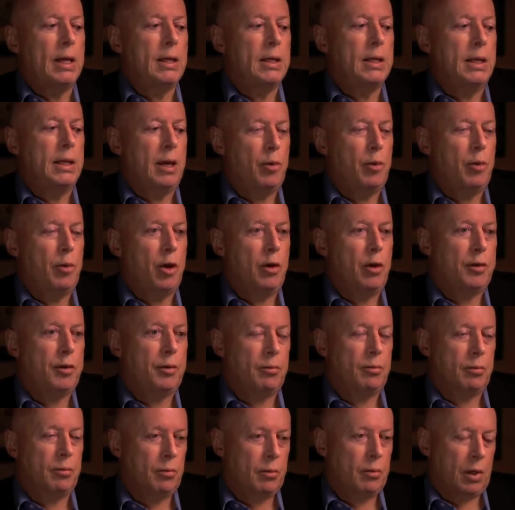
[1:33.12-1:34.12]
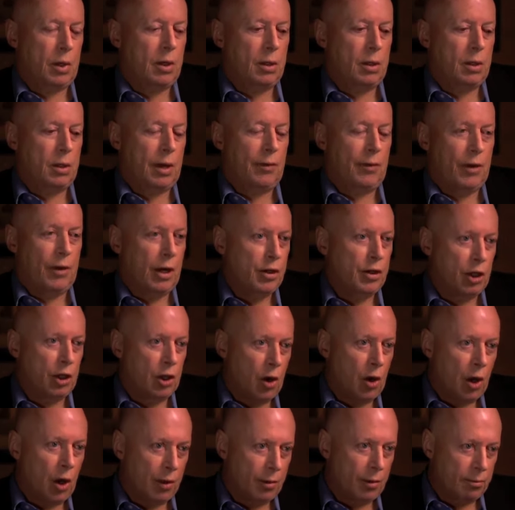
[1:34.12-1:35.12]
they both, having
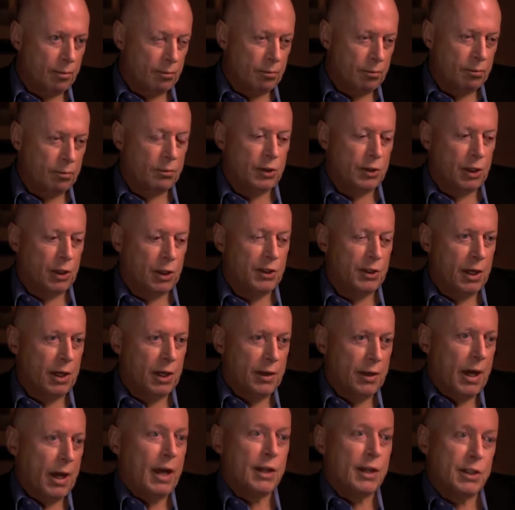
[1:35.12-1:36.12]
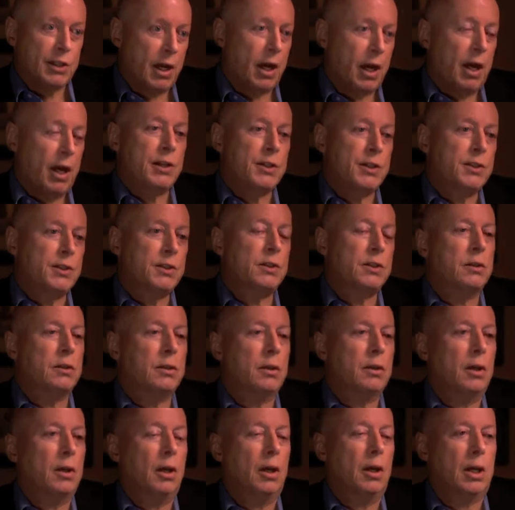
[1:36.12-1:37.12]
undergone, so to say, that test,
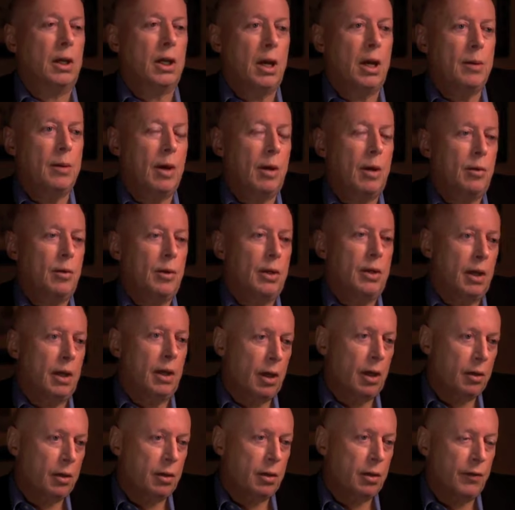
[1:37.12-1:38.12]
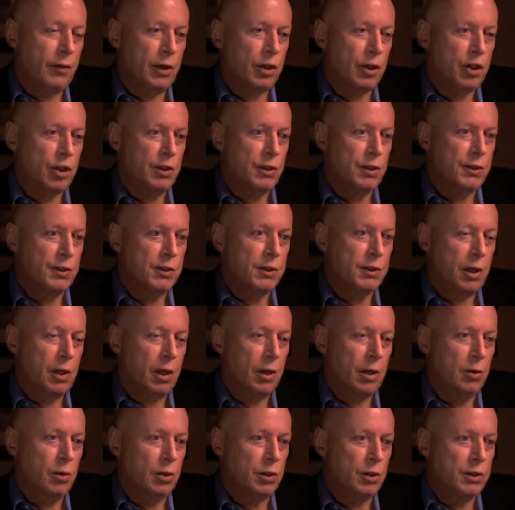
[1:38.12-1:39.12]
came out with their convictions
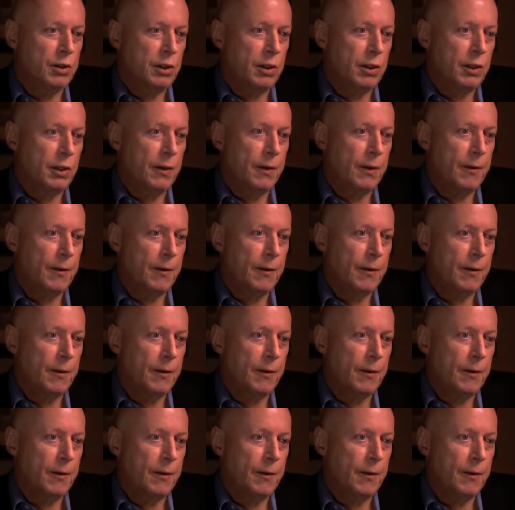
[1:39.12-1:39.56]
unaltered.